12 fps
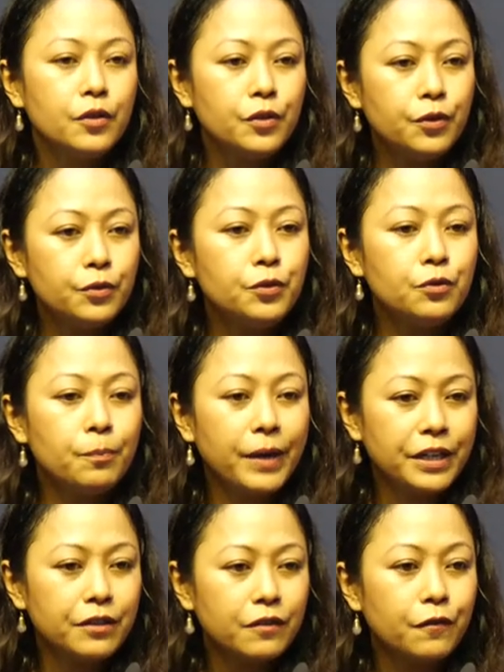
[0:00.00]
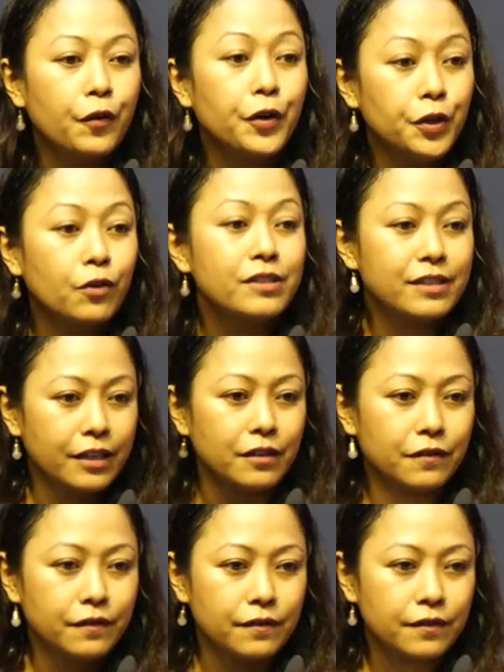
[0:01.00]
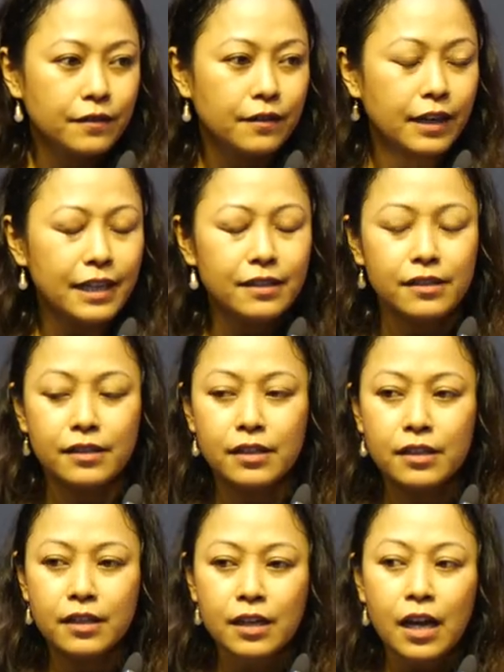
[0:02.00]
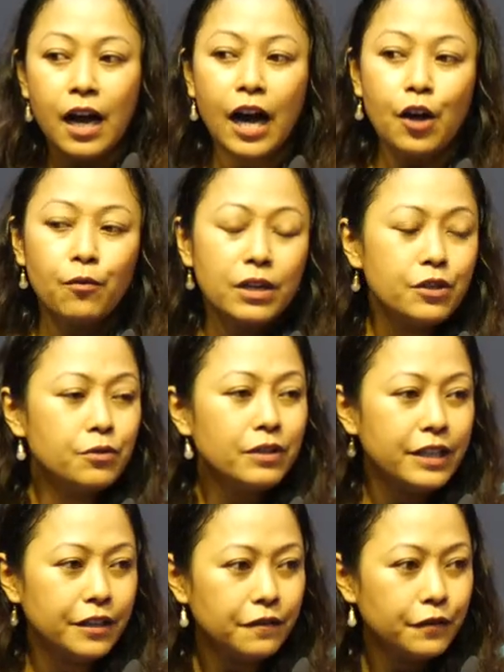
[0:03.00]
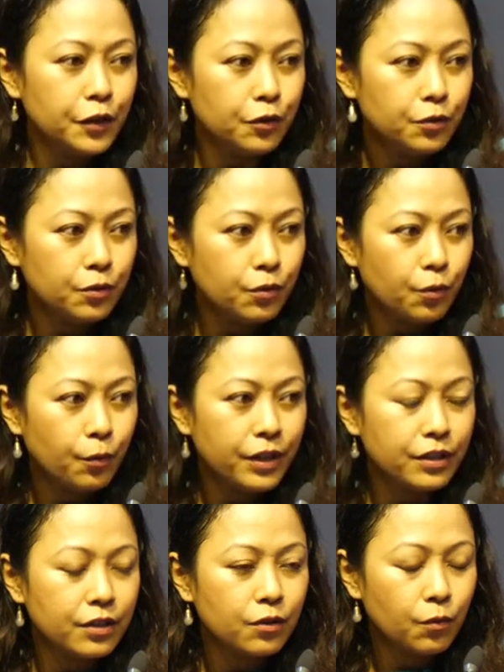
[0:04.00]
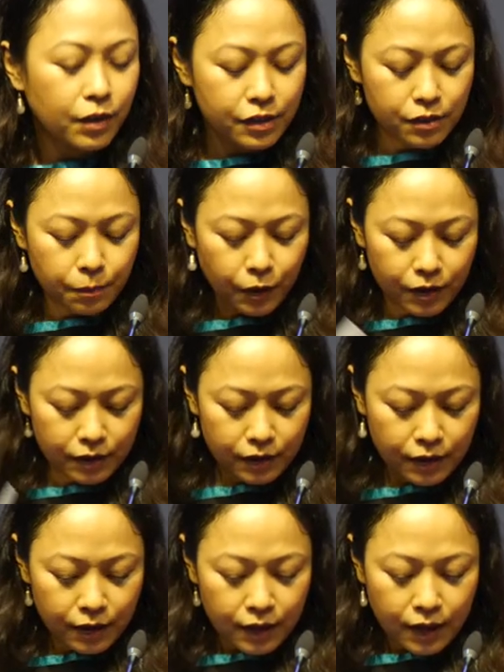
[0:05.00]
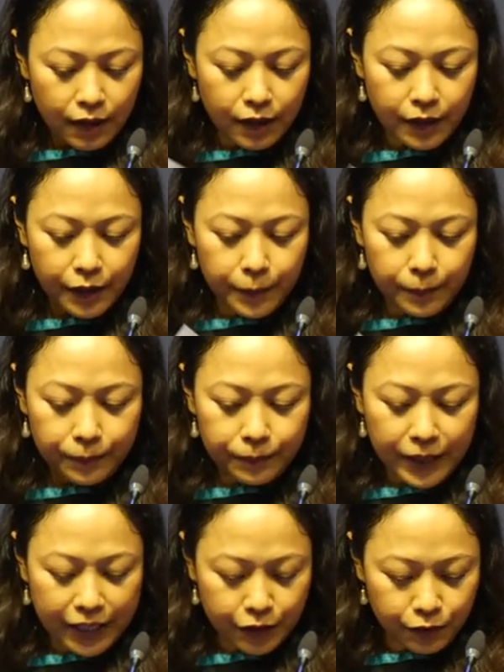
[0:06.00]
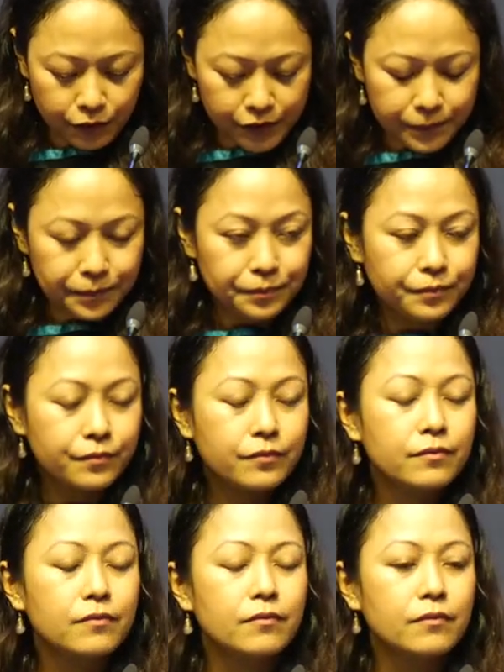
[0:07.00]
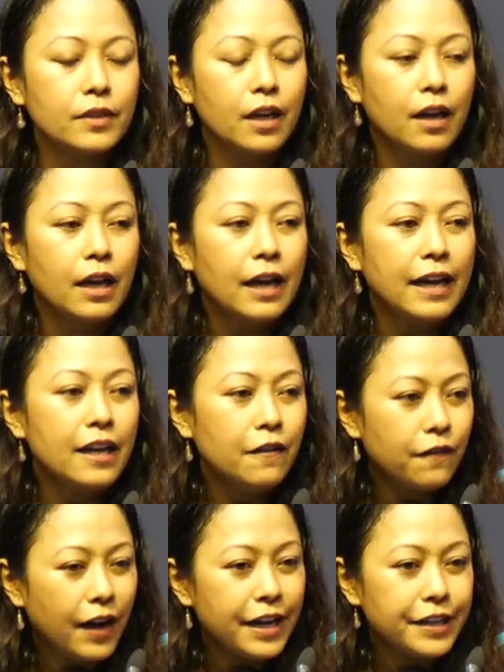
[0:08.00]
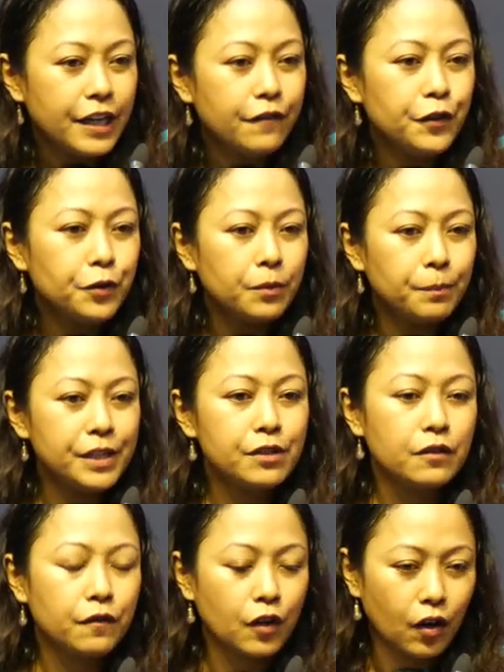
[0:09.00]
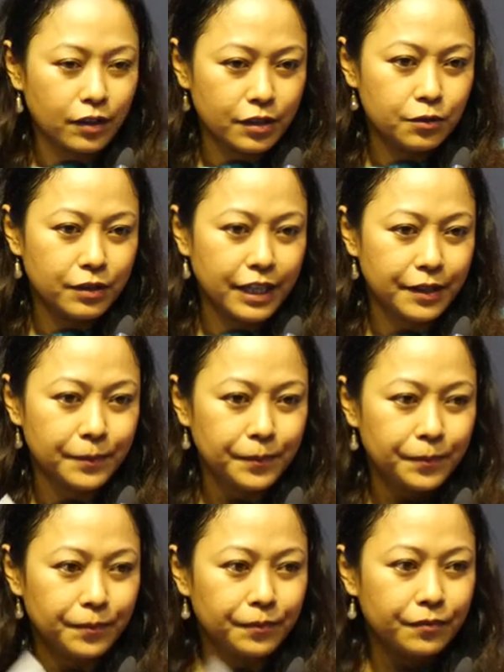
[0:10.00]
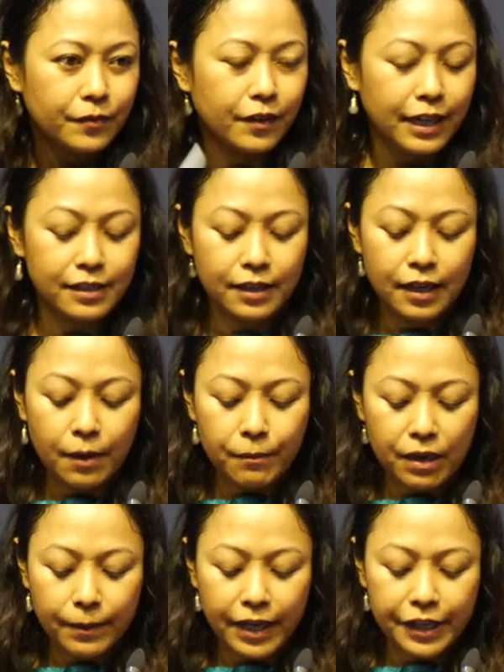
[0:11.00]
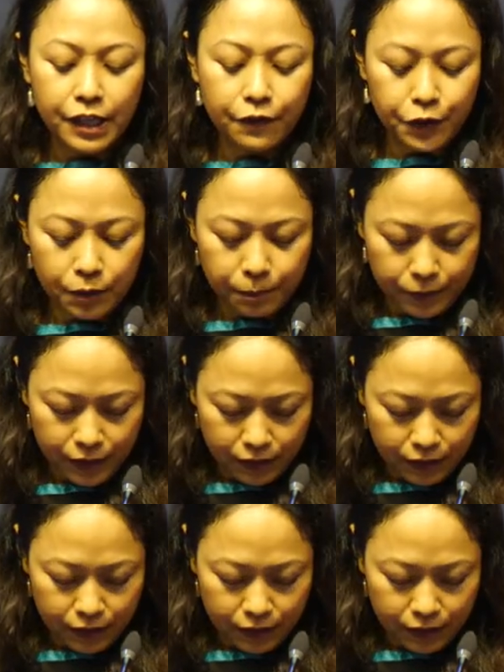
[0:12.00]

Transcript: do better for yourself, right? I want to leave you with one small anecdote. If I gave you a piece of cloth today, right? Maybe I give you